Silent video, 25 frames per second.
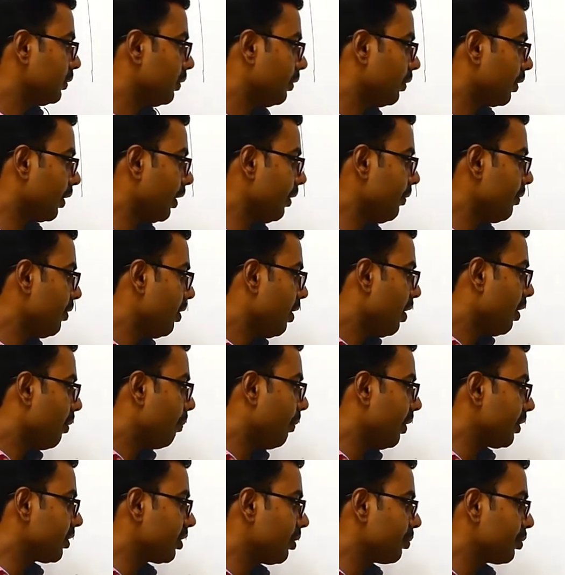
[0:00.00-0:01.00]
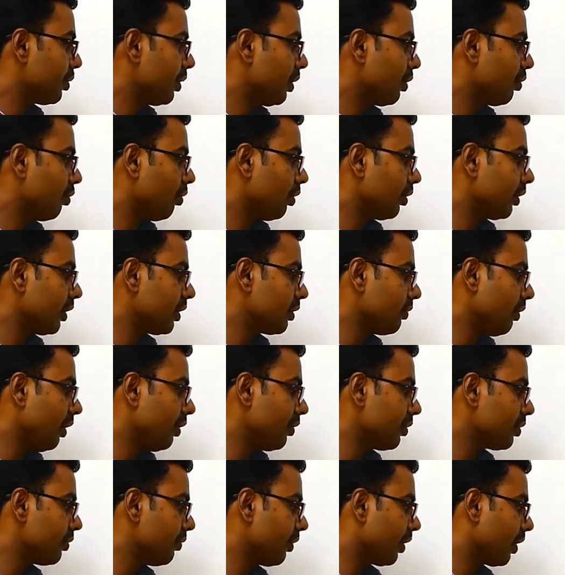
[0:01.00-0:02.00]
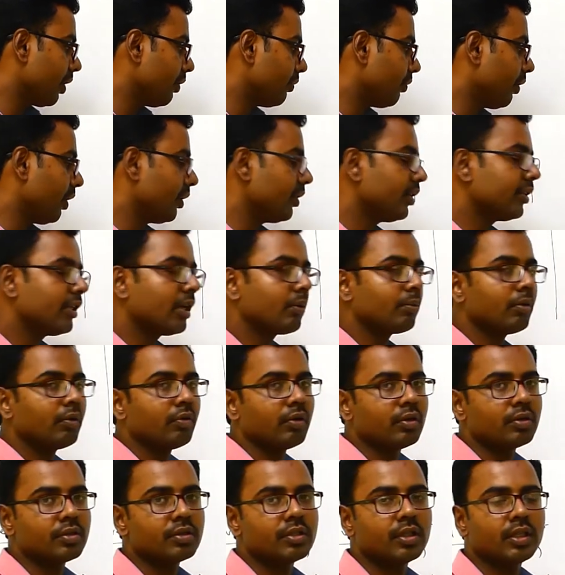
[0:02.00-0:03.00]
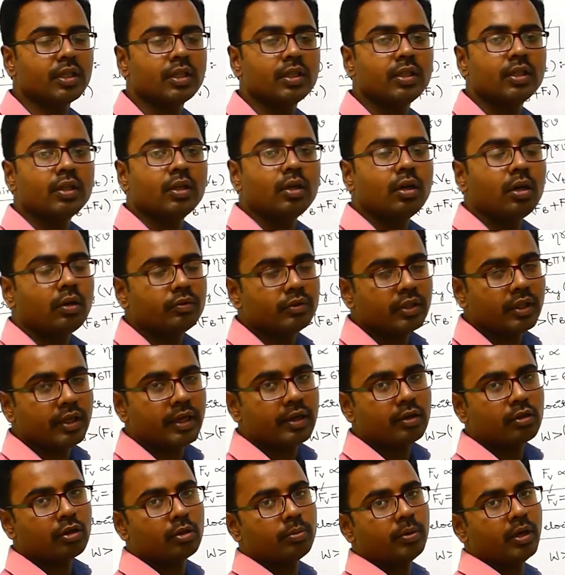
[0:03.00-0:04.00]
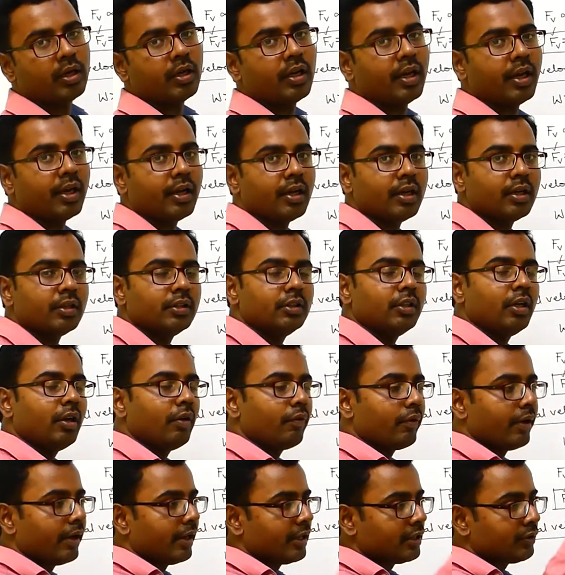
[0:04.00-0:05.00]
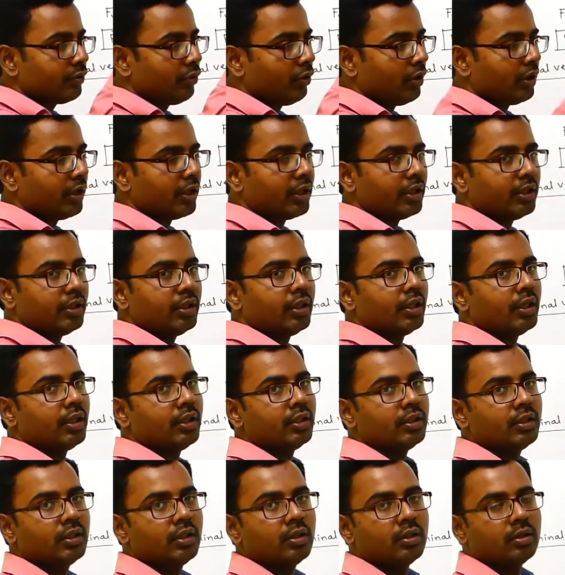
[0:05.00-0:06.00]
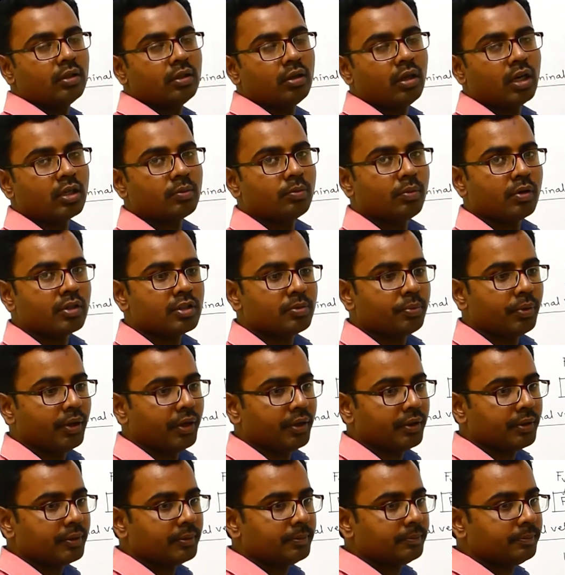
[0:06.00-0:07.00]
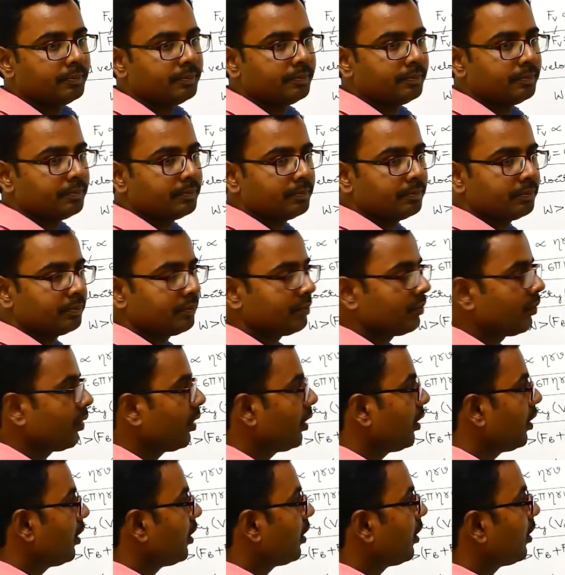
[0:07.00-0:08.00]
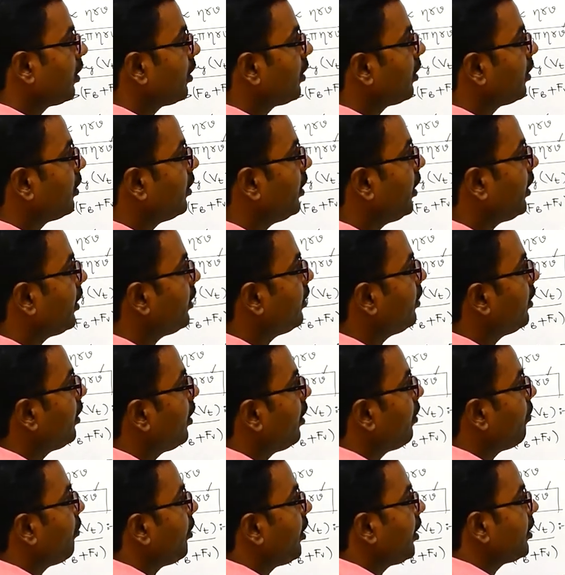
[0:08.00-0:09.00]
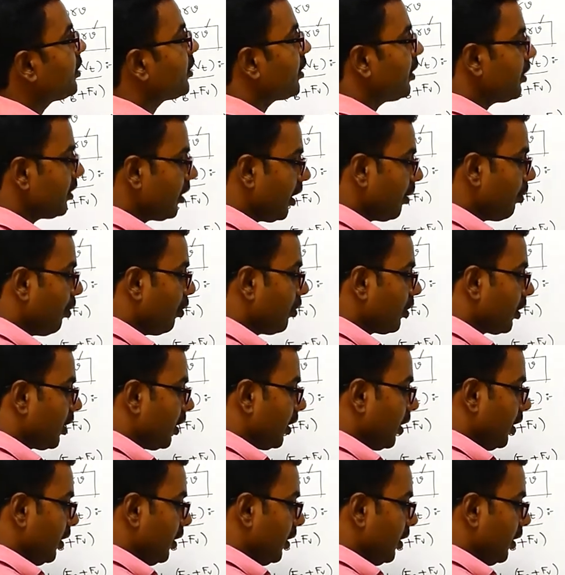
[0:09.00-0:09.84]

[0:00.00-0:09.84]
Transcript: Okay, by substituting all these values we can find the terminal velocity of the raindrop attained when it is falling in the atmosphere. Then we discuss about